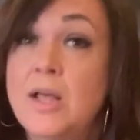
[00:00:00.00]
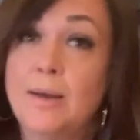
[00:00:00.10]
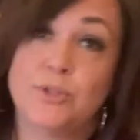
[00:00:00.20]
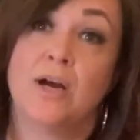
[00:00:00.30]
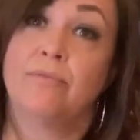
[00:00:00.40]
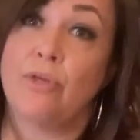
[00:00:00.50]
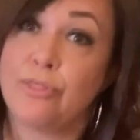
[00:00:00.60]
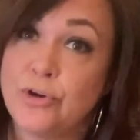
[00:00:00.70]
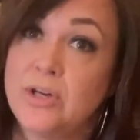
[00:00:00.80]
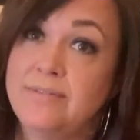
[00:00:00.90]
I'm talking the
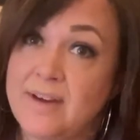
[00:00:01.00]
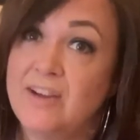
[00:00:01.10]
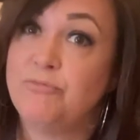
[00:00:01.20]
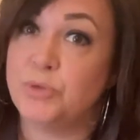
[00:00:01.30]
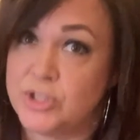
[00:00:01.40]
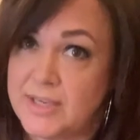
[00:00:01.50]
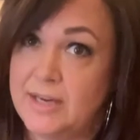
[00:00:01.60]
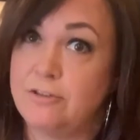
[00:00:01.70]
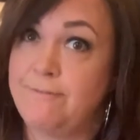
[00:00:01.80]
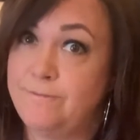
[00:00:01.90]

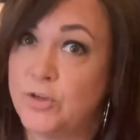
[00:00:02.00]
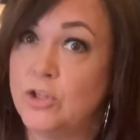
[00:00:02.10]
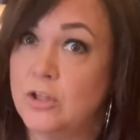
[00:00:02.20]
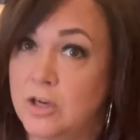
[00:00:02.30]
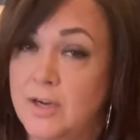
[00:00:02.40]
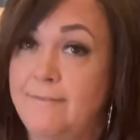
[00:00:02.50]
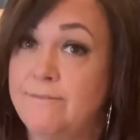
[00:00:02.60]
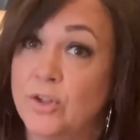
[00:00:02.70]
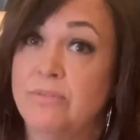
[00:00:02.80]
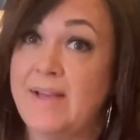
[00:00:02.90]
35%
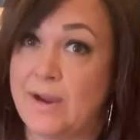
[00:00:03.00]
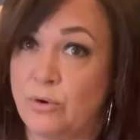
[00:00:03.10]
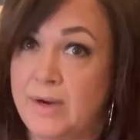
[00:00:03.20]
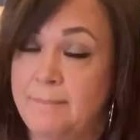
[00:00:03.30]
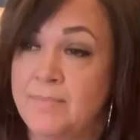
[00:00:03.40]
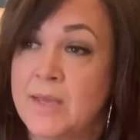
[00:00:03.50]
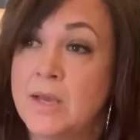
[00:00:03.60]
full fat cream.